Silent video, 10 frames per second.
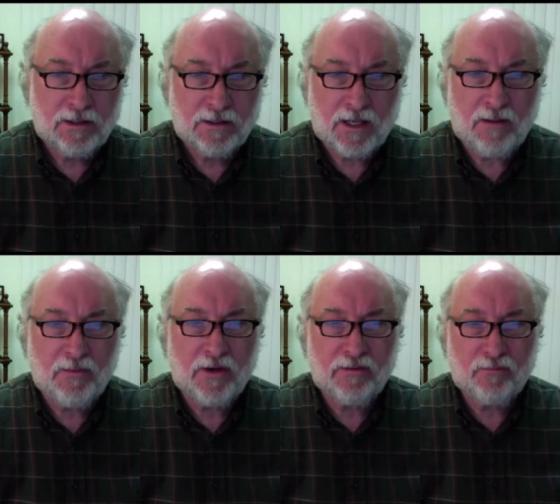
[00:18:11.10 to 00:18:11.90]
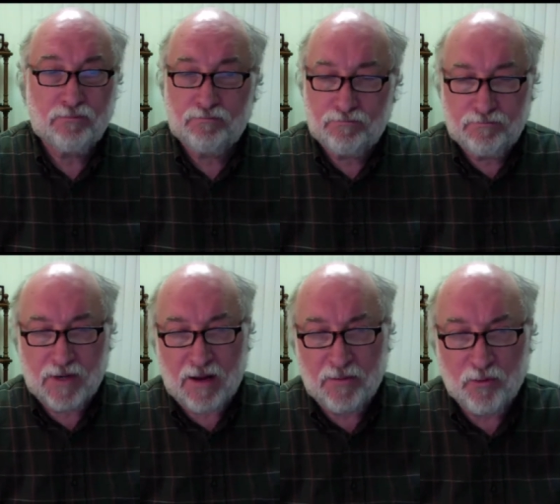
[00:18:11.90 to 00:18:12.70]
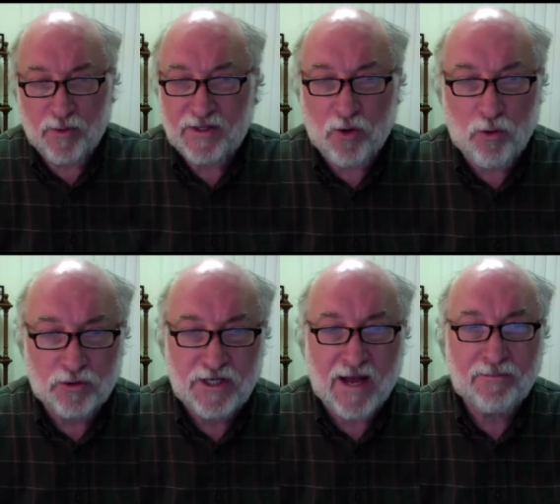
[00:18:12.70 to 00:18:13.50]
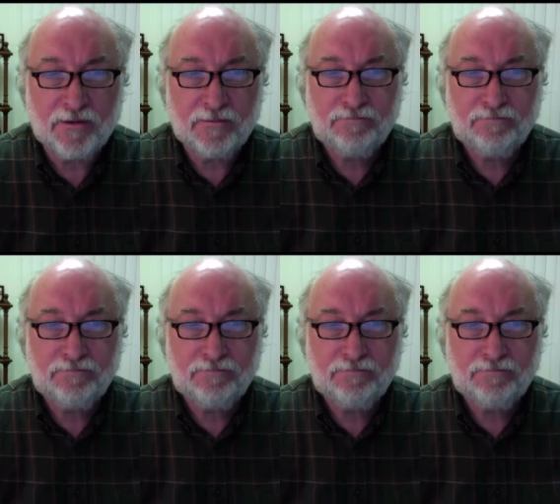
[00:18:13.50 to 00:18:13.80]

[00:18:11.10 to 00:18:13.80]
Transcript: I'm going to I'm going to read the whole chapter.